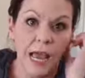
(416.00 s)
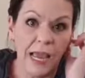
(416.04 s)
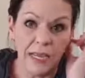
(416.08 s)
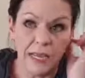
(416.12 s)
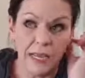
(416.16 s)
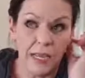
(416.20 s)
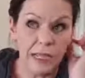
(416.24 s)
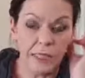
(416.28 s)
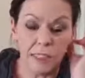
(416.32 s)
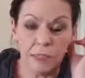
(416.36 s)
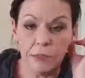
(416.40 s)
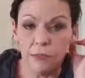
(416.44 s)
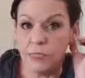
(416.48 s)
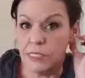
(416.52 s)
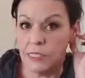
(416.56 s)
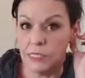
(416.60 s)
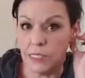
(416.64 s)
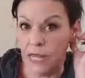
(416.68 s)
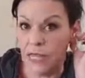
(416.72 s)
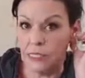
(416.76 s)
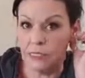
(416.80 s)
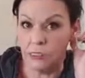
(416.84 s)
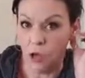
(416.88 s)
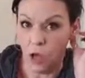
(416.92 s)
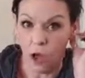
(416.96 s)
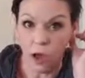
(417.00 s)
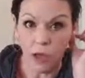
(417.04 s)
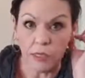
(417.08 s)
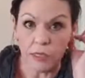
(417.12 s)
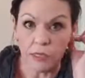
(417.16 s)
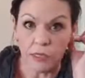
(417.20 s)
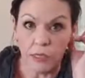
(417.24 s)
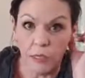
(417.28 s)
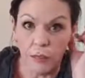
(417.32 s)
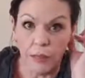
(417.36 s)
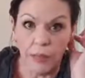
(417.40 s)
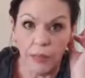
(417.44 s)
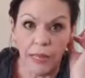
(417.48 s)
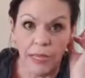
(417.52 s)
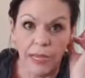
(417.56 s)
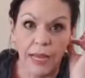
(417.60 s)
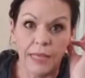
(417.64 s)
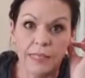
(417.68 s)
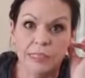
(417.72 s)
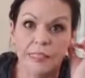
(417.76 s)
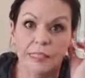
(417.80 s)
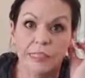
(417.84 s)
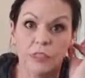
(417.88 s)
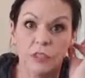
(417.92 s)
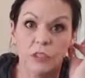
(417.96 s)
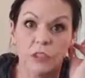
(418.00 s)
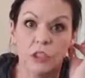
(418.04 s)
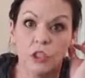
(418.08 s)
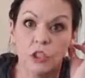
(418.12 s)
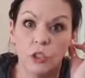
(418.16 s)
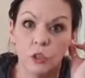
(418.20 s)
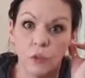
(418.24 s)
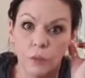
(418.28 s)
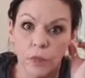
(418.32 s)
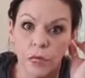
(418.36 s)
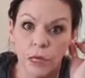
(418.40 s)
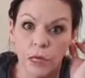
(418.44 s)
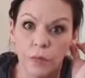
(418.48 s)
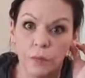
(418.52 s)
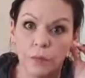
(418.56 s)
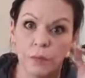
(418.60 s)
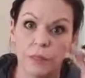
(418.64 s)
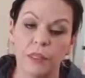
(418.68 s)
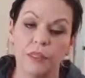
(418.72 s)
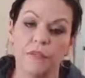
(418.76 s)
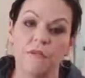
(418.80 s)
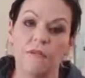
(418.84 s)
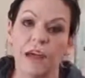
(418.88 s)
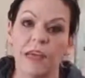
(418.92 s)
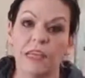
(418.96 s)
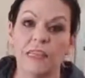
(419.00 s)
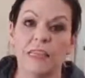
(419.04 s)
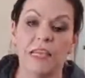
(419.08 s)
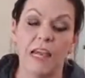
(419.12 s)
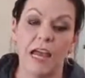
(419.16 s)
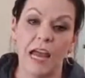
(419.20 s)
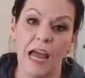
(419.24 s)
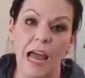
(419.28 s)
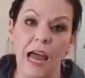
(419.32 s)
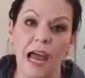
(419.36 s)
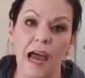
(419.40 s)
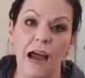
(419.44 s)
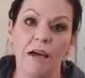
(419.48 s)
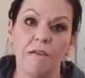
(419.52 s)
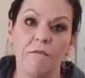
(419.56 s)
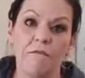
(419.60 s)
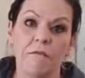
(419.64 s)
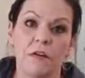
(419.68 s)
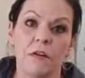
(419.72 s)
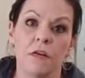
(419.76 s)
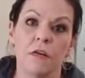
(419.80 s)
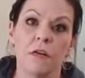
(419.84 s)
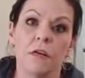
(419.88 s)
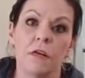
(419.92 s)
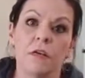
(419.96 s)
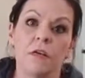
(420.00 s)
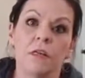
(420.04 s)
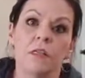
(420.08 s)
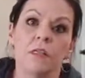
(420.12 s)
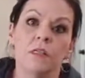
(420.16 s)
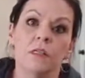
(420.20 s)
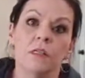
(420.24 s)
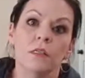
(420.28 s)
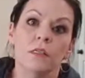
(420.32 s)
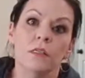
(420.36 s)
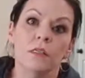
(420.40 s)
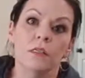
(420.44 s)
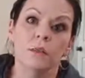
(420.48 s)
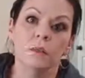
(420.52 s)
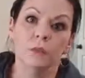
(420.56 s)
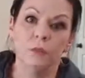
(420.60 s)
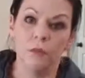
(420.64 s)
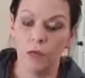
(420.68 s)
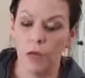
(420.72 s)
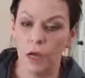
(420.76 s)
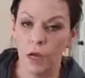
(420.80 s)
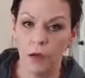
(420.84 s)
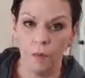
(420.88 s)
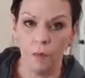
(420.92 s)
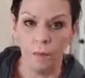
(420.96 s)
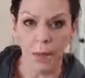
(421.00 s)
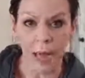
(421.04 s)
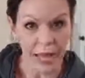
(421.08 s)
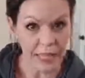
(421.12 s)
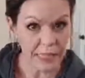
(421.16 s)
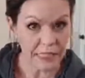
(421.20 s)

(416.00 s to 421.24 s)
And custom design's awesome. Like, I still do it. But the fact that I have